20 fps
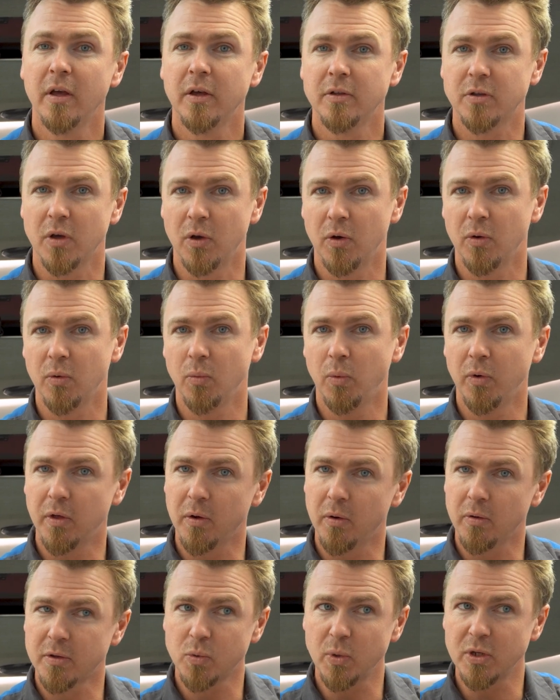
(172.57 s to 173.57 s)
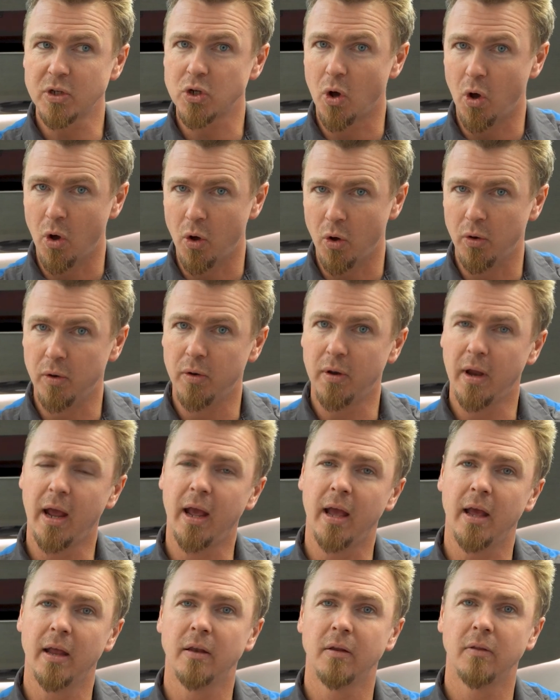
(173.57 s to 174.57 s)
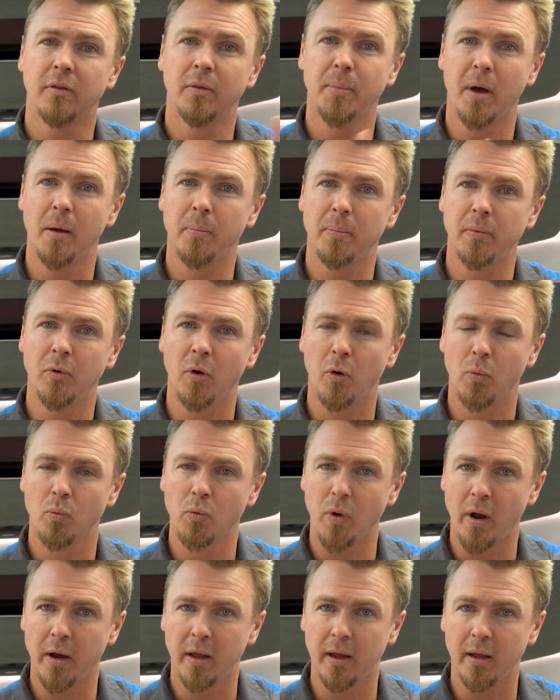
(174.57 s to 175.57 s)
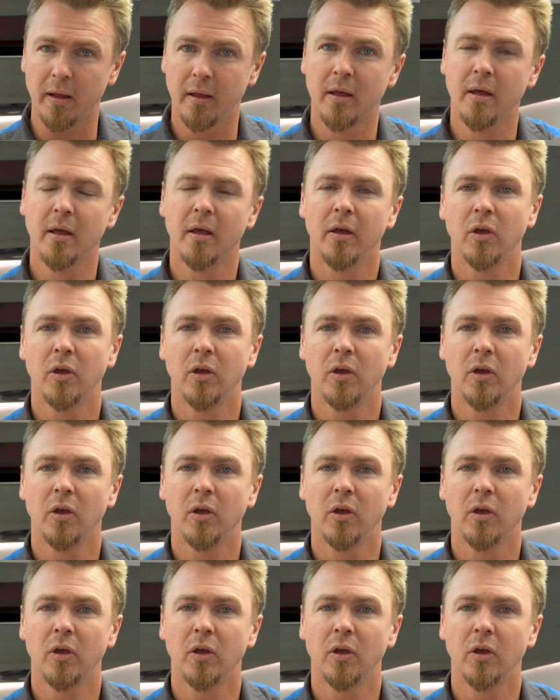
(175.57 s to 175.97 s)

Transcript: So with a switch on and the pump not running,